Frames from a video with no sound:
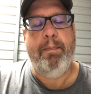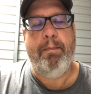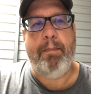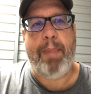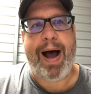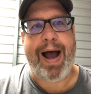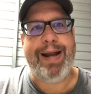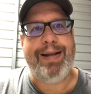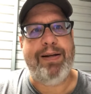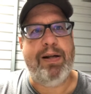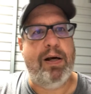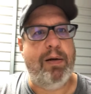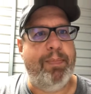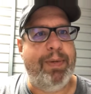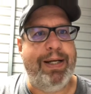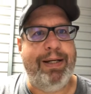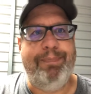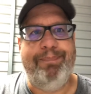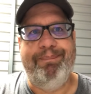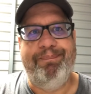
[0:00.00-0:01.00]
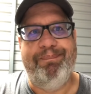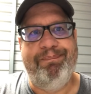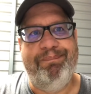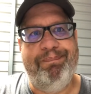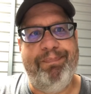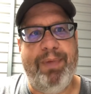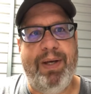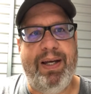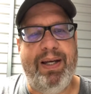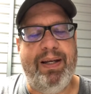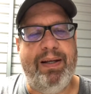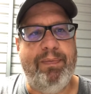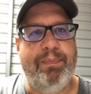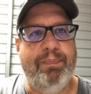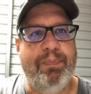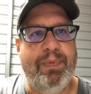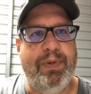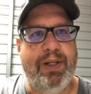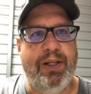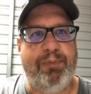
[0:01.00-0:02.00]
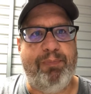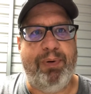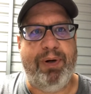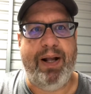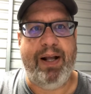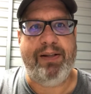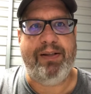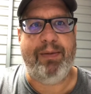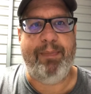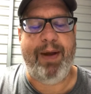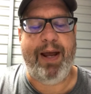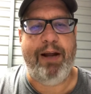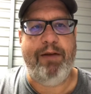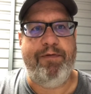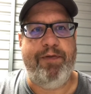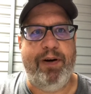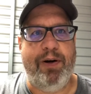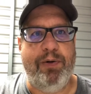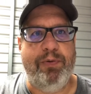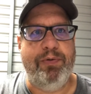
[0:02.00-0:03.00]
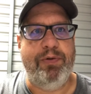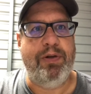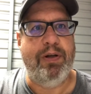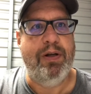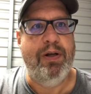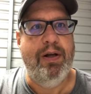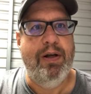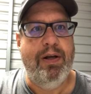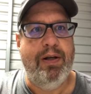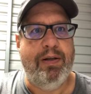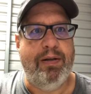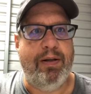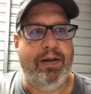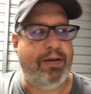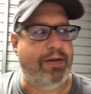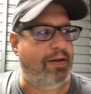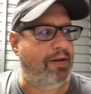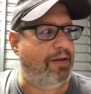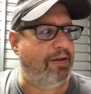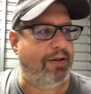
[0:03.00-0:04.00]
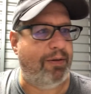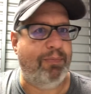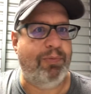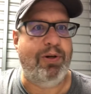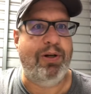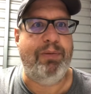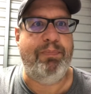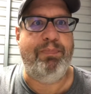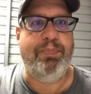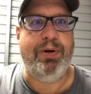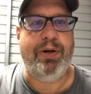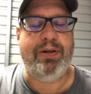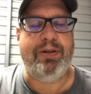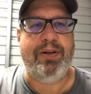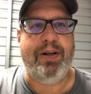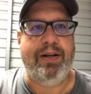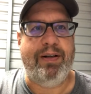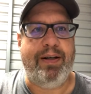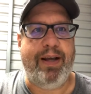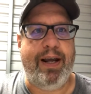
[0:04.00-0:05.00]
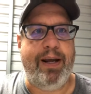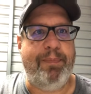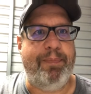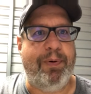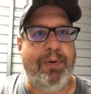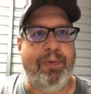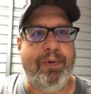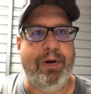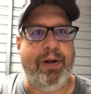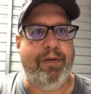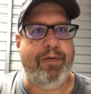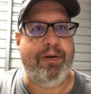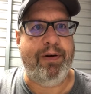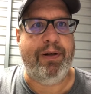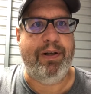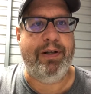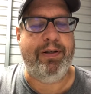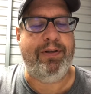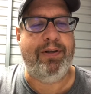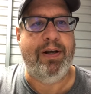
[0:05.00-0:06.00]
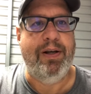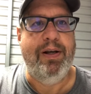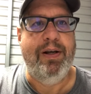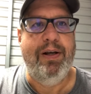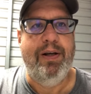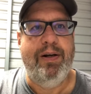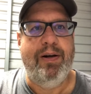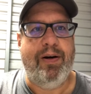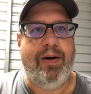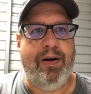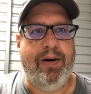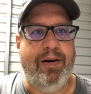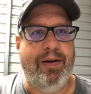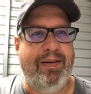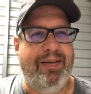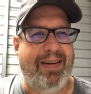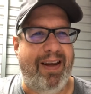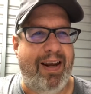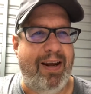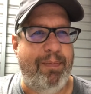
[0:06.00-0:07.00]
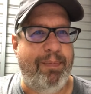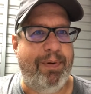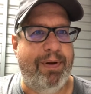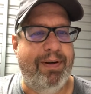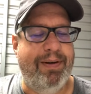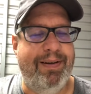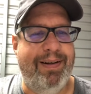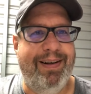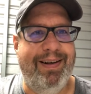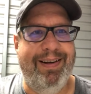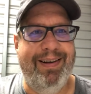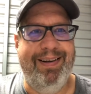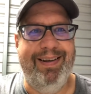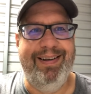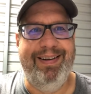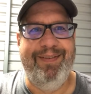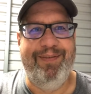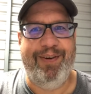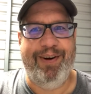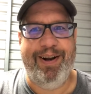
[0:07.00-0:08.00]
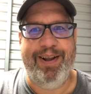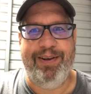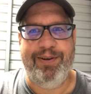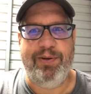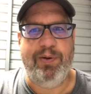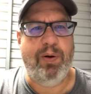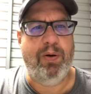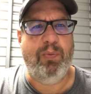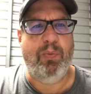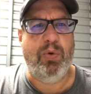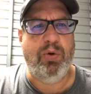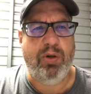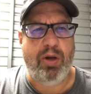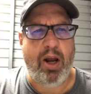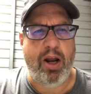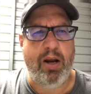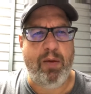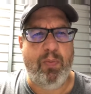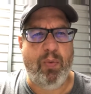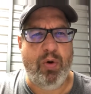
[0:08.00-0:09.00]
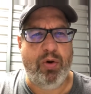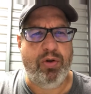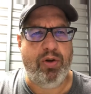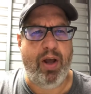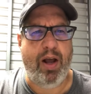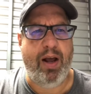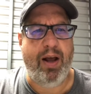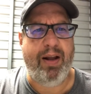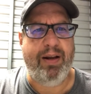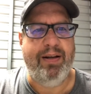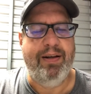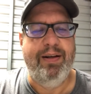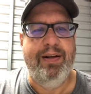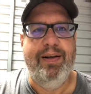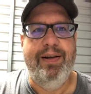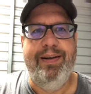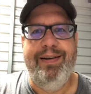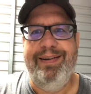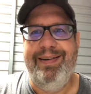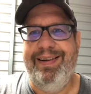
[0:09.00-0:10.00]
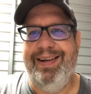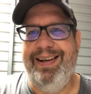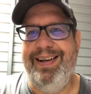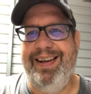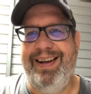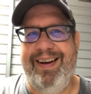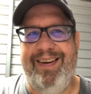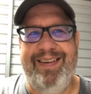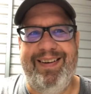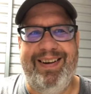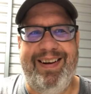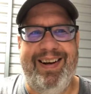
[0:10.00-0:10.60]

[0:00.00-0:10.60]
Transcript: Mind numbing, just put on some headphones, listen to some good books on tape or whatever it is, or tape. For those, tape, what's that? You know,